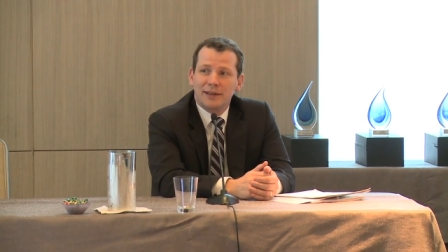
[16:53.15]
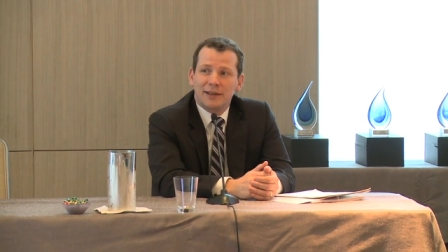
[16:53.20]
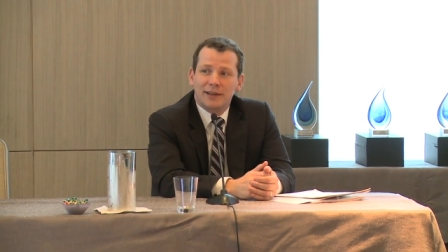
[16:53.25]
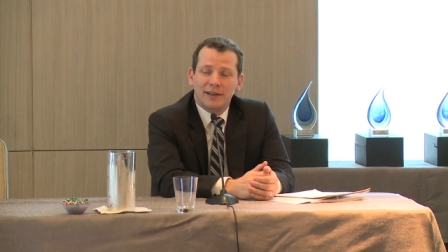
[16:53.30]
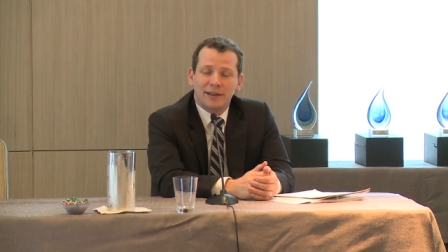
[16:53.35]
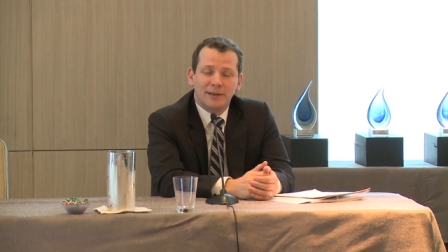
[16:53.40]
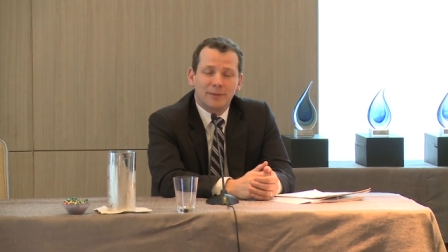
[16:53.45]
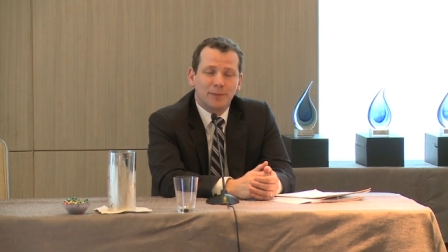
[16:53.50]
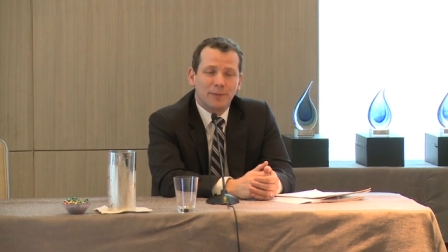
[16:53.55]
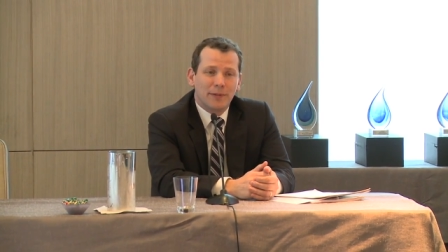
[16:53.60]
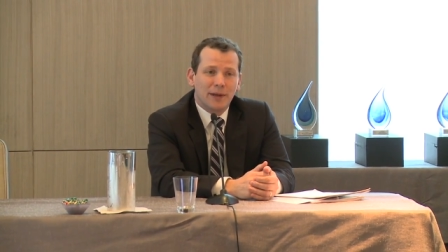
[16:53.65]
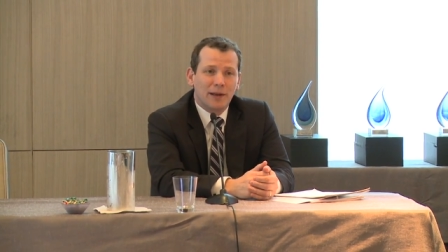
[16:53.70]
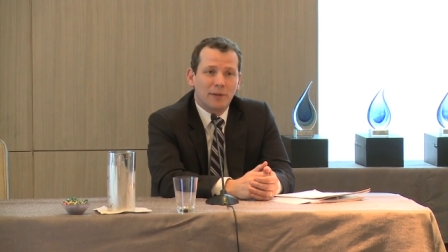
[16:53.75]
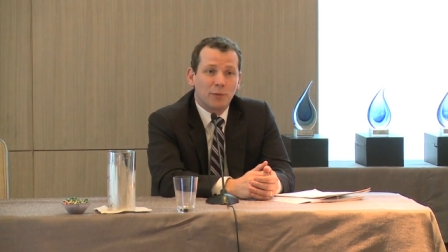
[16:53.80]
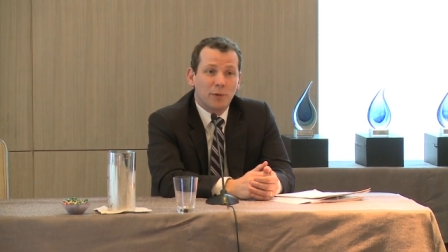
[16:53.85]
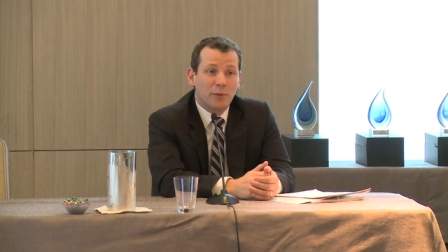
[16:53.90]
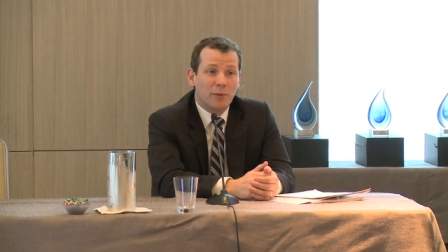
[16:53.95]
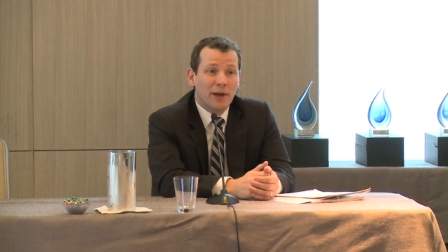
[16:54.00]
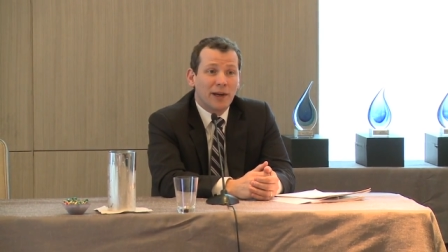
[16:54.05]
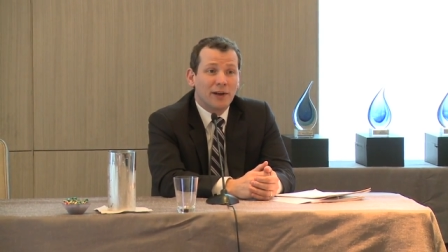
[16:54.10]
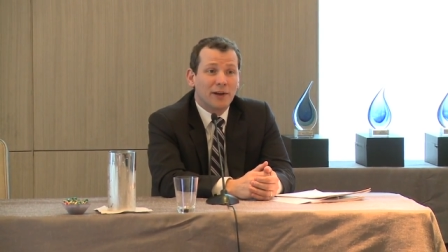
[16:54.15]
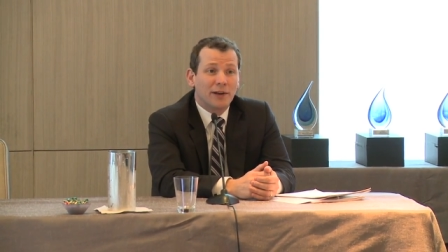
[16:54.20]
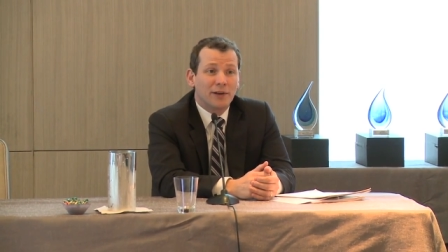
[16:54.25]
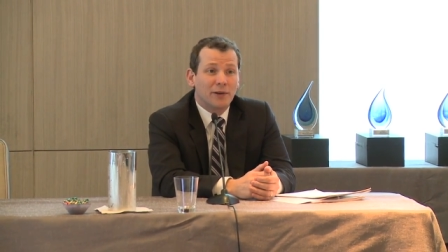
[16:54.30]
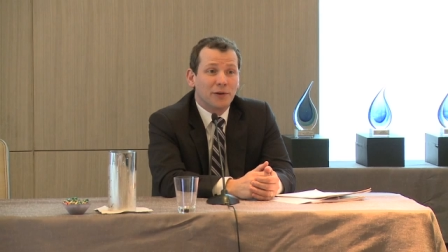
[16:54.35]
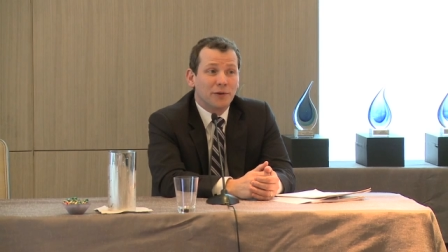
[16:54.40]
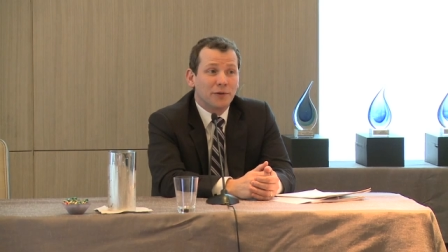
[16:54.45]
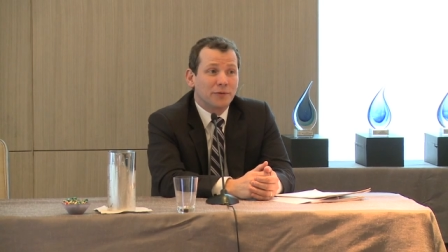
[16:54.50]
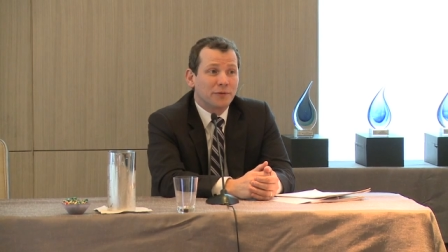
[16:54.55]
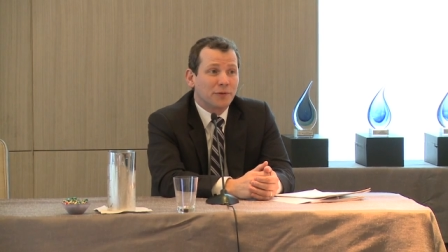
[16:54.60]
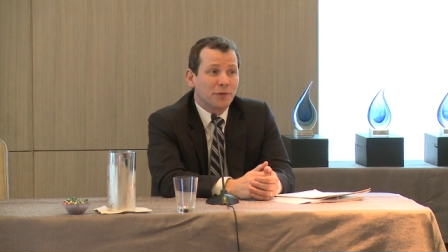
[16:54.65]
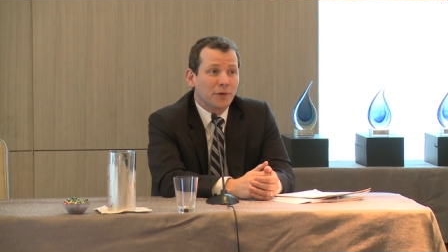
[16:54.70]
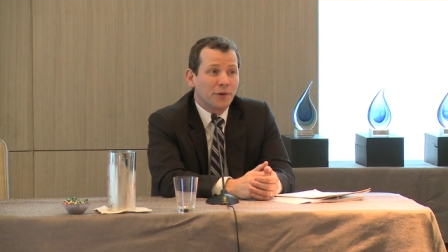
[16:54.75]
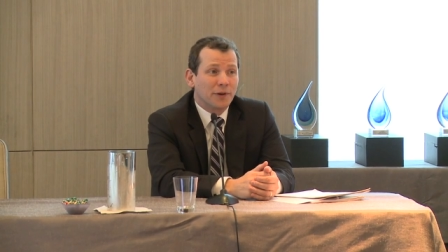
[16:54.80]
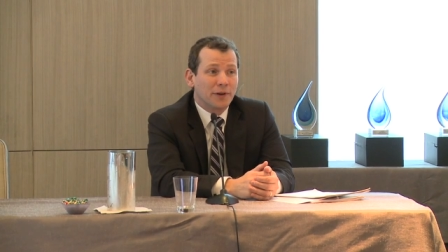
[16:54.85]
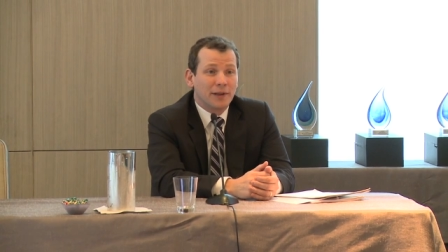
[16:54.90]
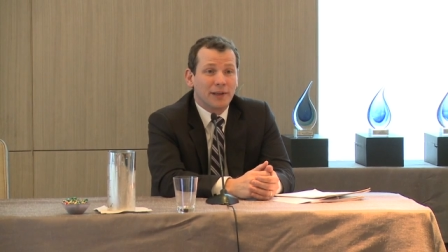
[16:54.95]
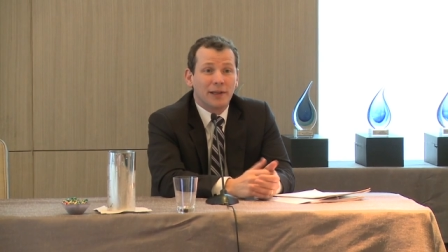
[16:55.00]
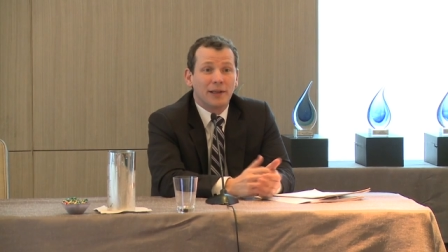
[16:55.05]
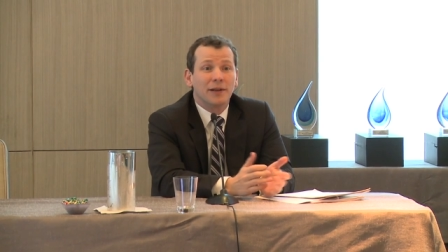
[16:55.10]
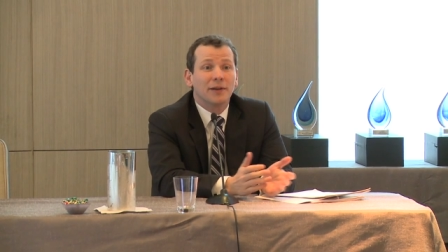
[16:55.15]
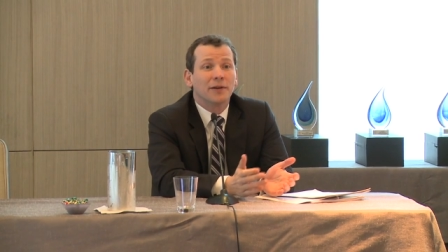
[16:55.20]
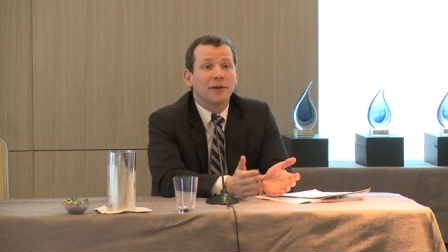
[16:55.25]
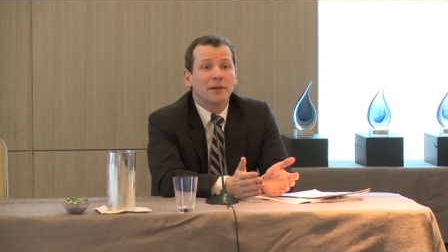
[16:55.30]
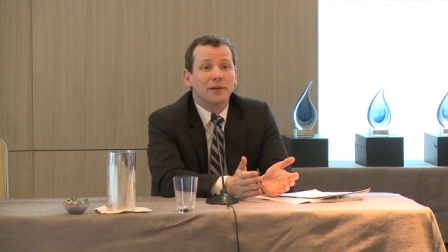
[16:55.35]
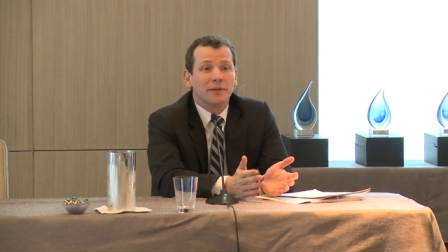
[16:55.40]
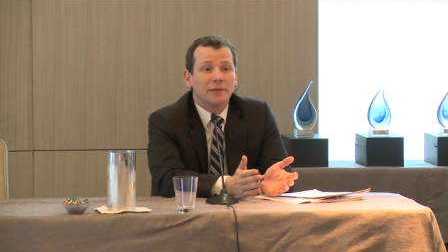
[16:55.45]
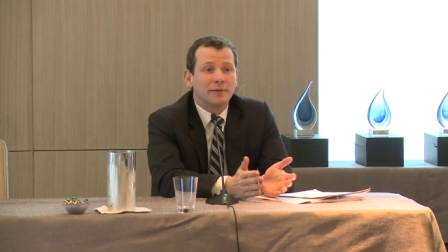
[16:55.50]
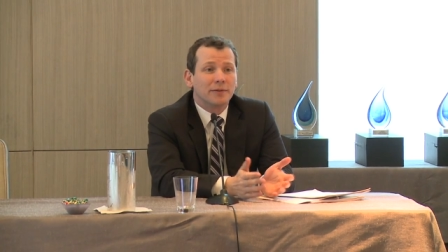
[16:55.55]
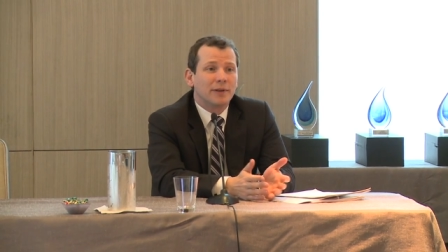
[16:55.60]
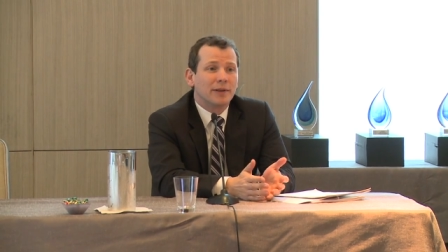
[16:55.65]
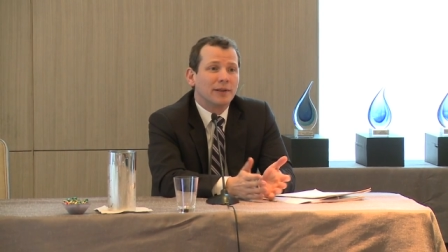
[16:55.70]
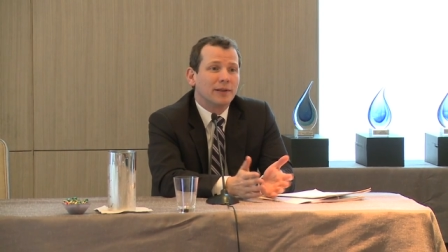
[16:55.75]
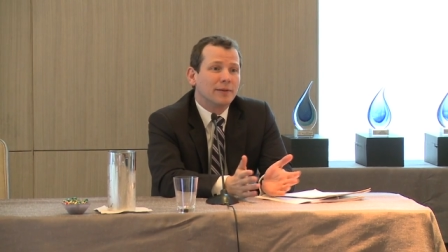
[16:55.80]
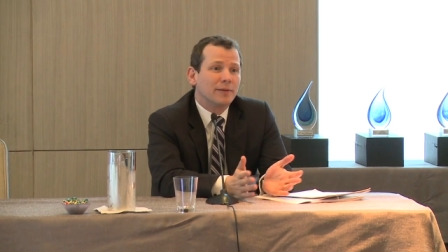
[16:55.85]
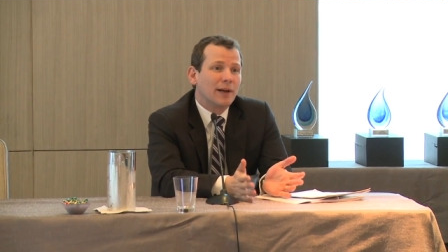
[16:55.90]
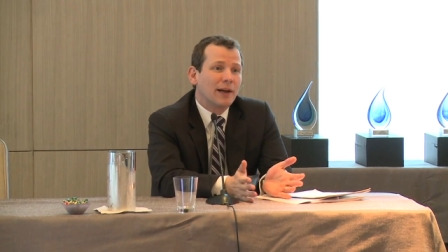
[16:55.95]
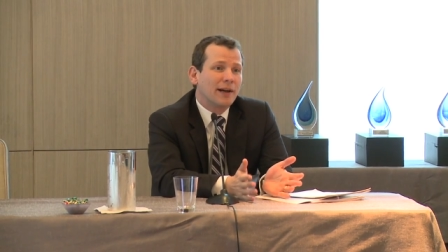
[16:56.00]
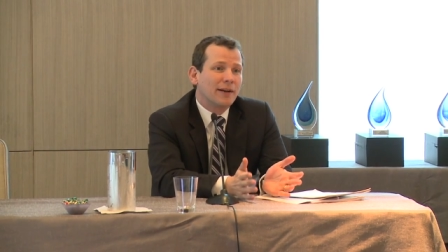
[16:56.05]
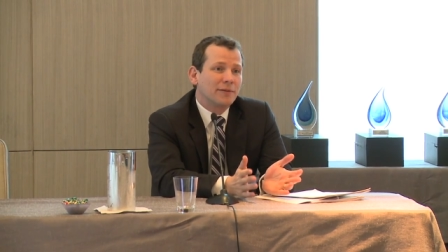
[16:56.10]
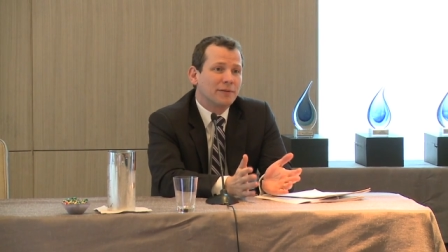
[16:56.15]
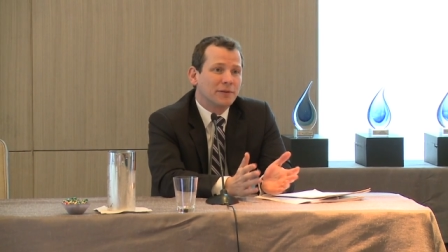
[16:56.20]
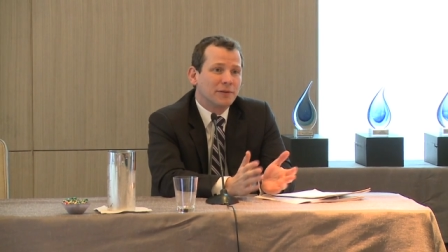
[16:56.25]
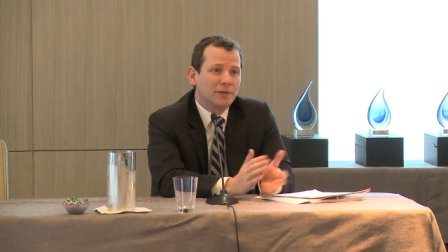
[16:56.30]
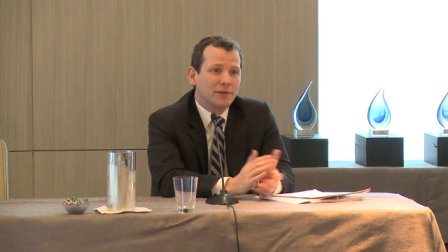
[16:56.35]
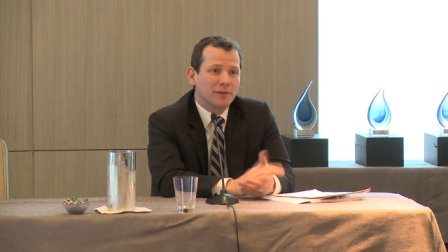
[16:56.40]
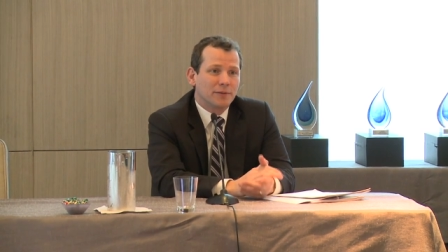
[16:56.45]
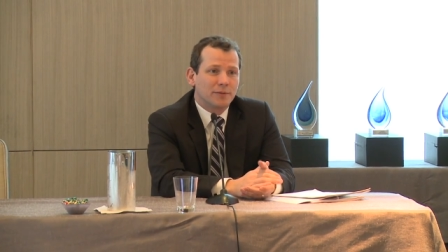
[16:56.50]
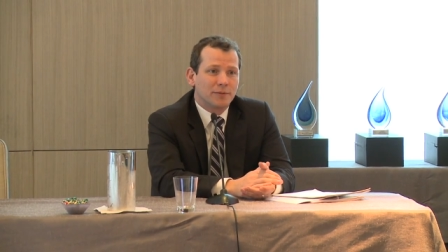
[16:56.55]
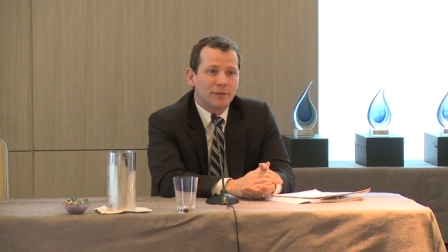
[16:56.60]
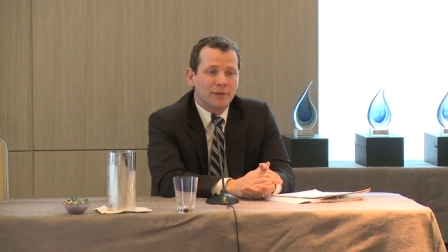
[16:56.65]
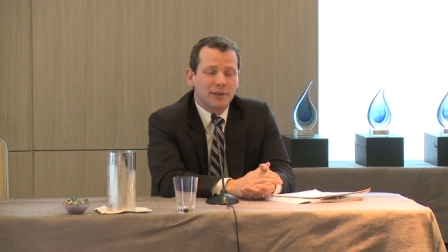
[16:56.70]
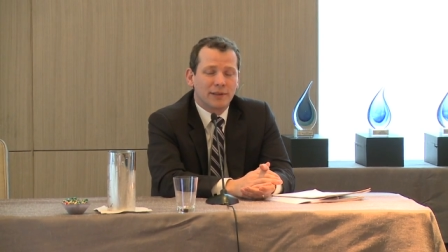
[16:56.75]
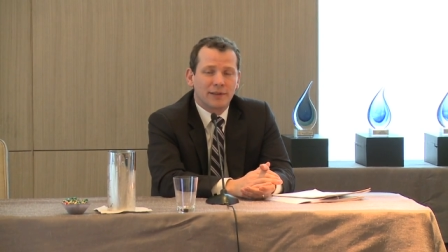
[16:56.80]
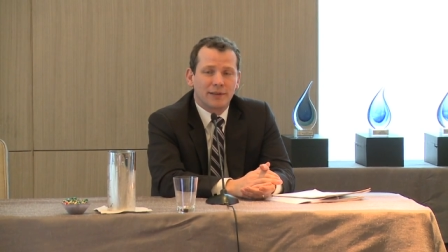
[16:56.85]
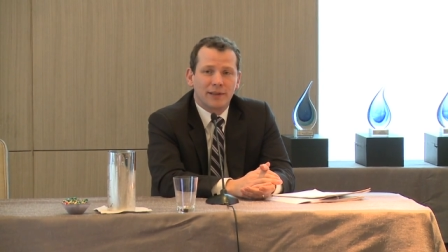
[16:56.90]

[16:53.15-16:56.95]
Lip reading: and we may not know for a year after